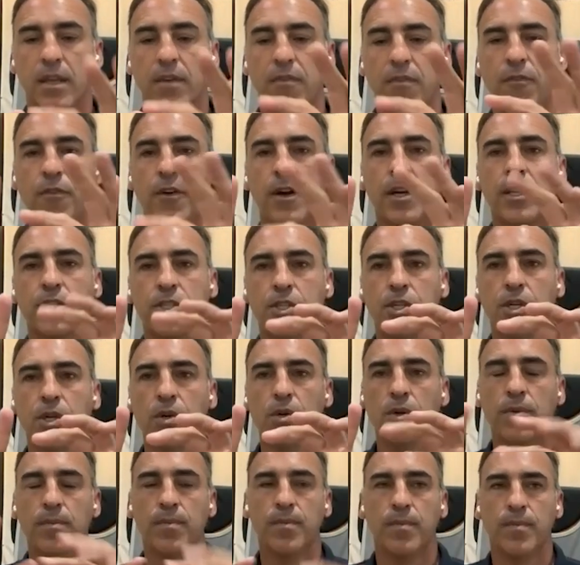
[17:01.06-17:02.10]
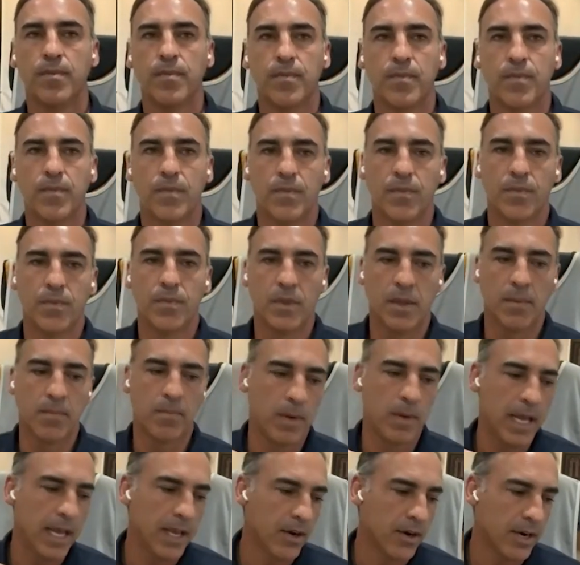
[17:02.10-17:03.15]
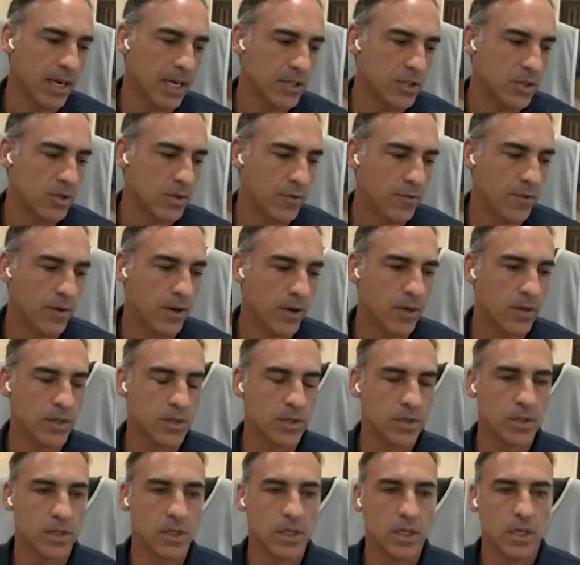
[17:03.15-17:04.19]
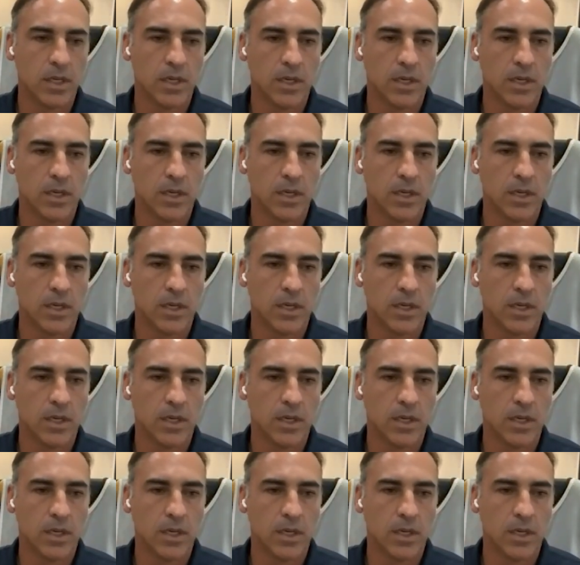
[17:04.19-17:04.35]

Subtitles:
the first 2, the player has to focus